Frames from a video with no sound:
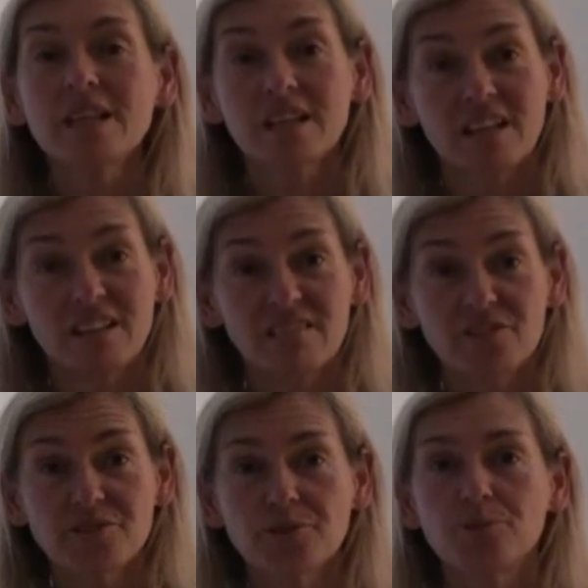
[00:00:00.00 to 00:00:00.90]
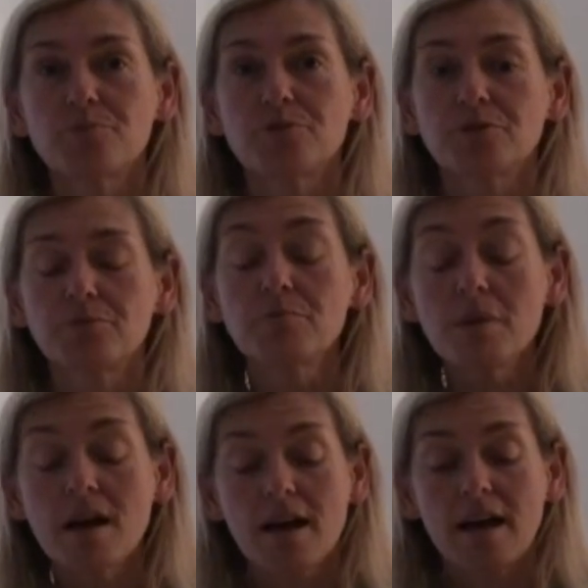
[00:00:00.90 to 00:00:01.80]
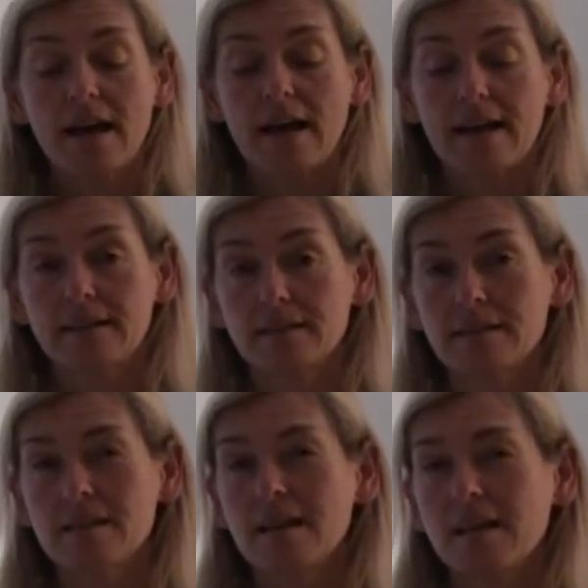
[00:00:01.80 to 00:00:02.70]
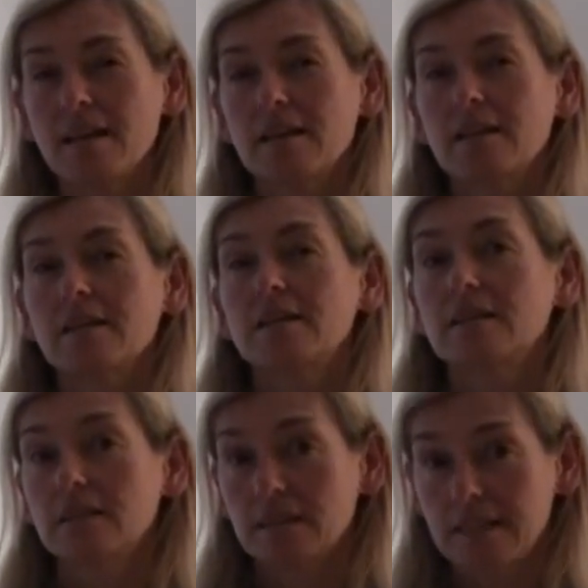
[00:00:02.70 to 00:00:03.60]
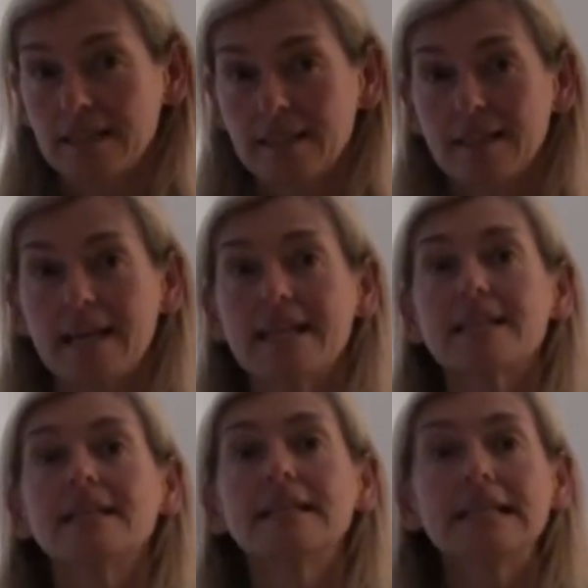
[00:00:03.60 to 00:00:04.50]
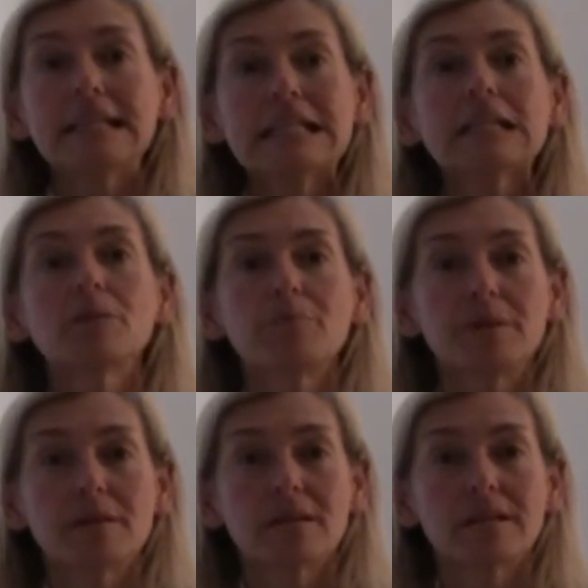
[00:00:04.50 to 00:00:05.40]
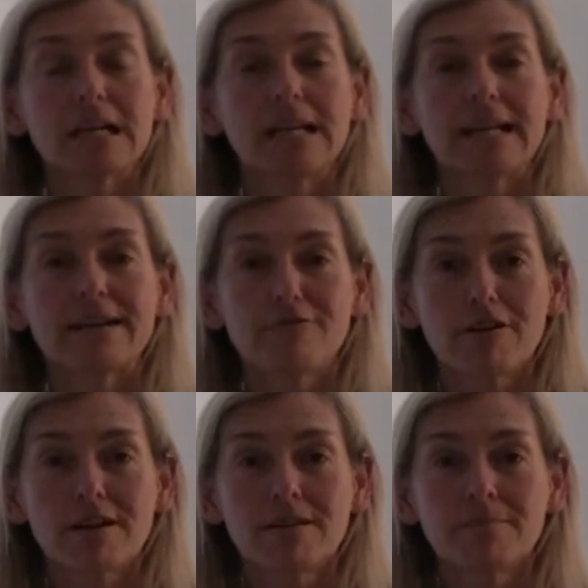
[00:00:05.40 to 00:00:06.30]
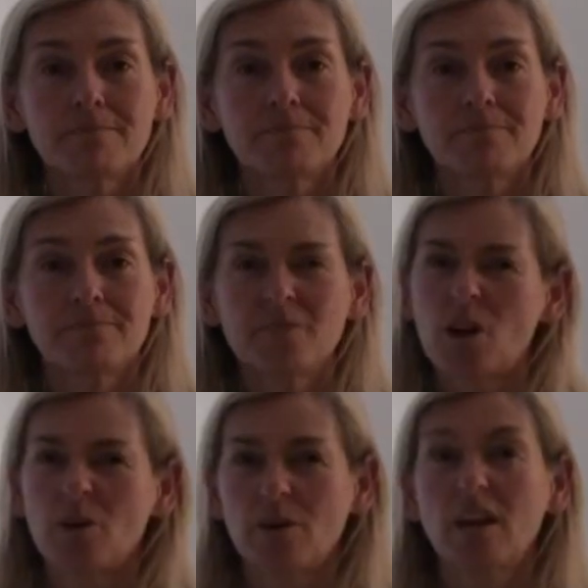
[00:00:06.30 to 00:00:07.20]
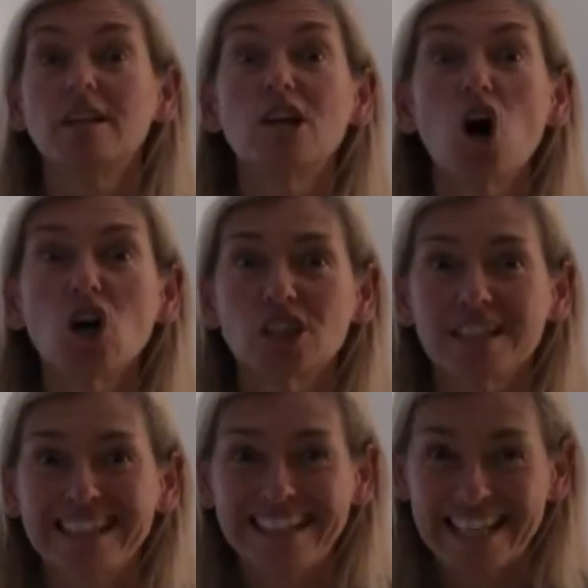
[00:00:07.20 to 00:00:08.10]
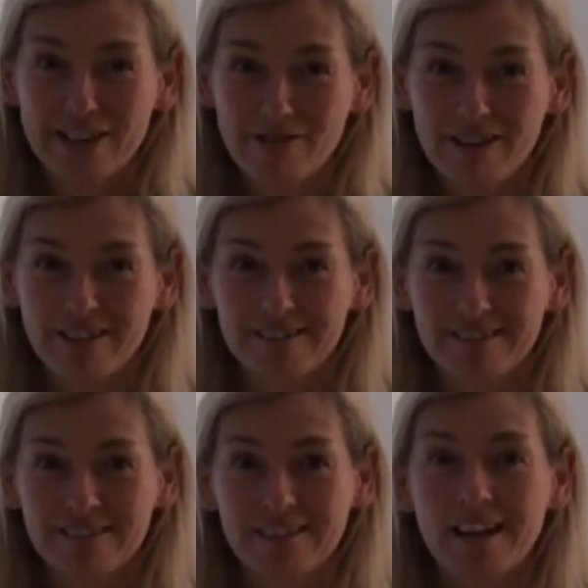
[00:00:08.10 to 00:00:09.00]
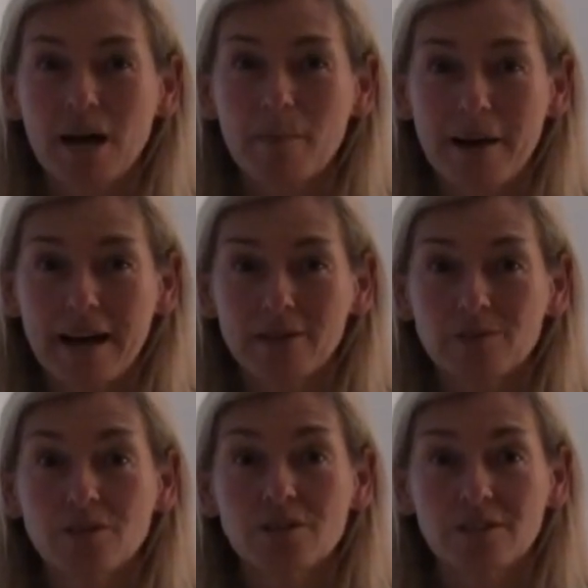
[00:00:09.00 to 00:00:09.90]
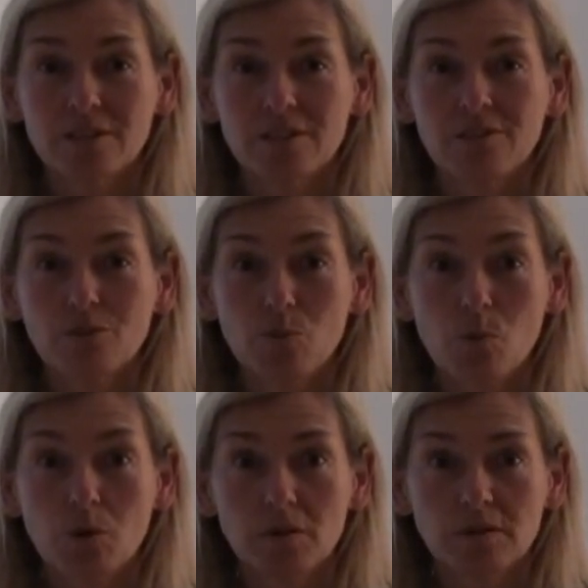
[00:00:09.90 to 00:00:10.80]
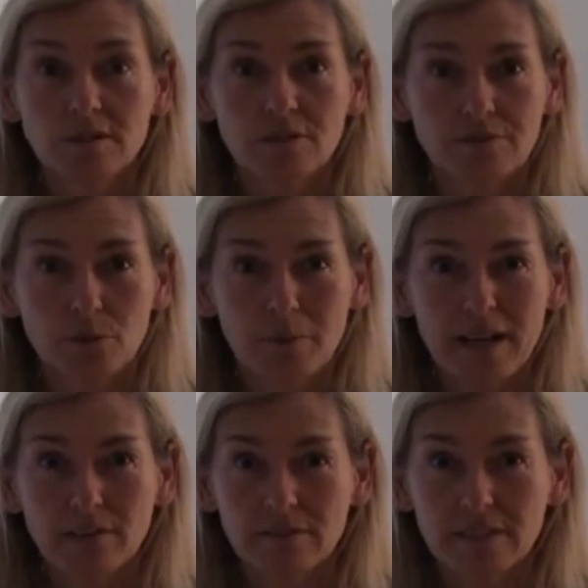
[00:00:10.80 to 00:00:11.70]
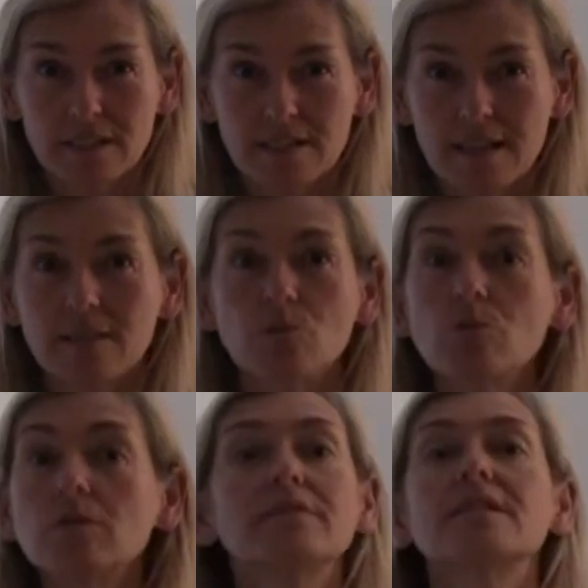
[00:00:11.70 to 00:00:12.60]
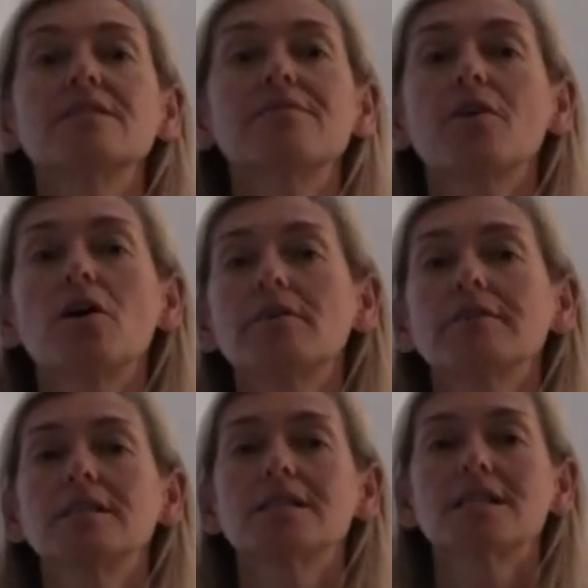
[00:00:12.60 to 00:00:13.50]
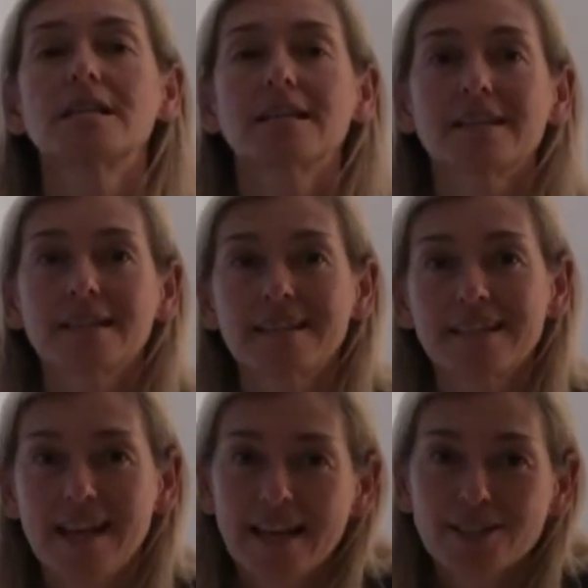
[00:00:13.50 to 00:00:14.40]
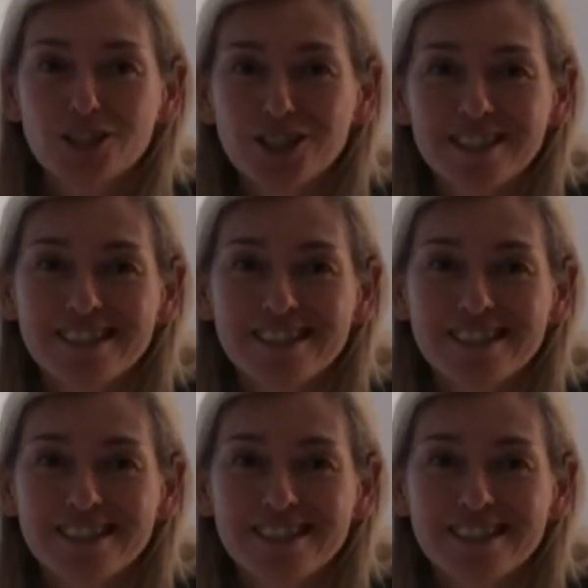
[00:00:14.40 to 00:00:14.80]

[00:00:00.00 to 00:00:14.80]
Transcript: in the Zoom room and get a little bit clearer, no, a lot clearer about the world of your pelvis and all of its far-reaching connections.